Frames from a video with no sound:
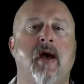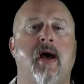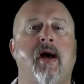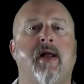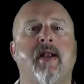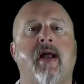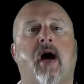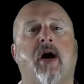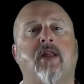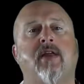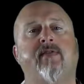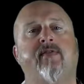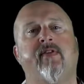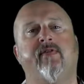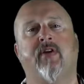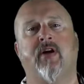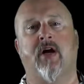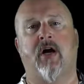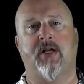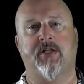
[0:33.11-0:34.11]
and now they've
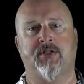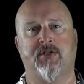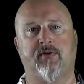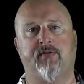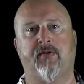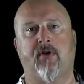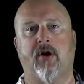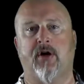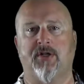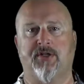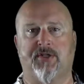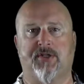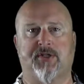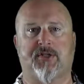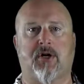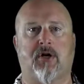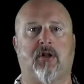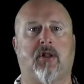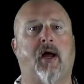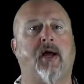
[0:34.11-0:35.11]
even gone so far as to
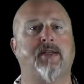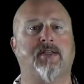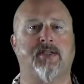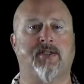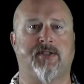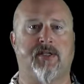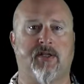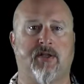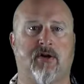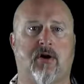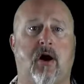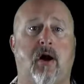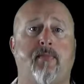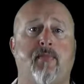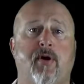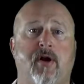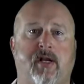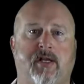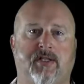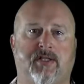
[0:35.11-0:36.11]
start licensing their
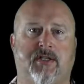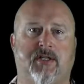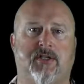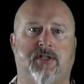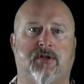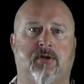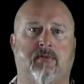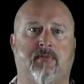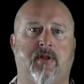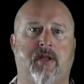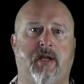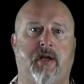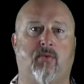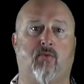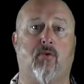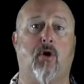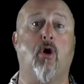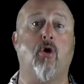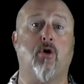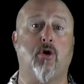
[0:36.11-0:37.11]
operating system, the
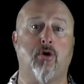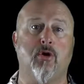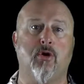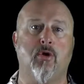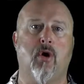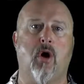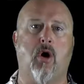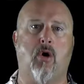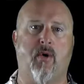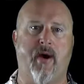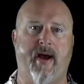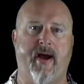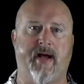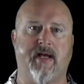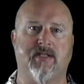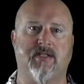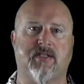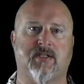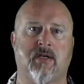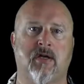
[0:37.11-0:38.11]
Roku
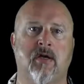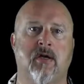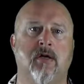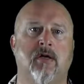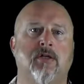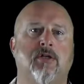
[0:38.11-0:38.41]
OS,